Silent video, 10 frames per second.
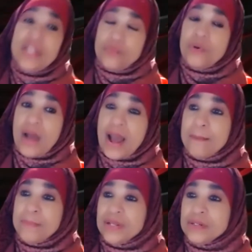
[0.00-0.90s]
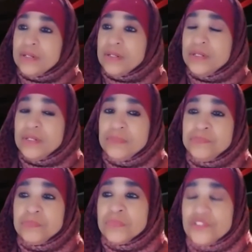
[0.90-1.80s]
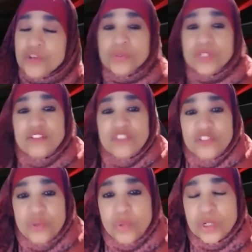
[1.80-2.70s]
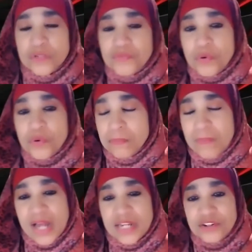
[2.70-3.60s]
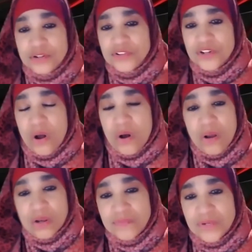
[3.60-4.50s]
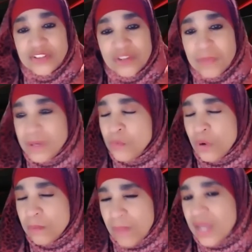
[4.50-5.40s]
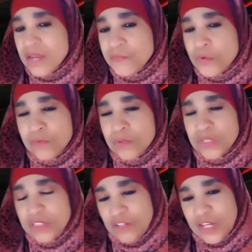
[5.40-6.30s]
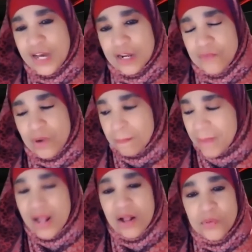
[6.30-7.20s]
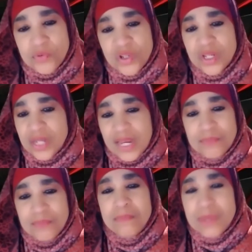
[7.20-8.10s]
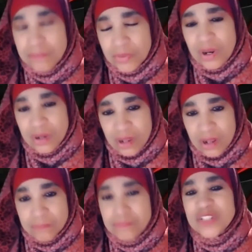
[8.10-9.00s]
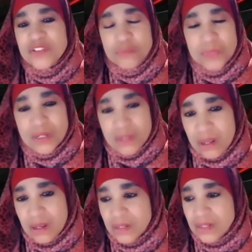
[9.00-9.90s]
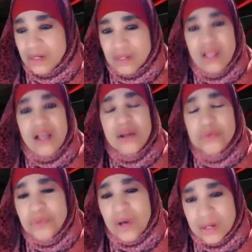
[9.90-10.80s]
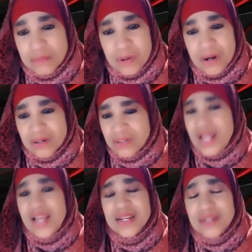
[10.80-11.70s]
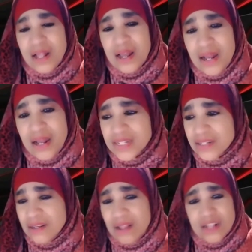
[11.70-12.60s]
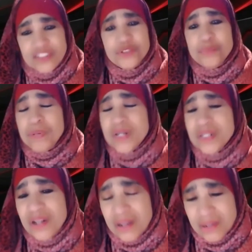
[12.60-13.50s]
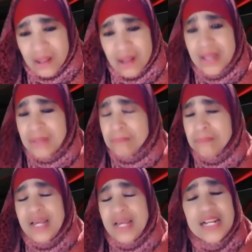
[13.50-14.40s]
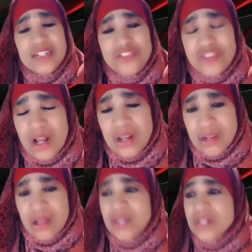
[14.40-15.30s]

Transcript: it will happen. So this is a wonderful reminder to all of us to be more mindful of what we say out of our mouths and remember Allah, Bismillah, Allahu Akbar, La ilaha illallah, Subhana Allah, Masha'Allah.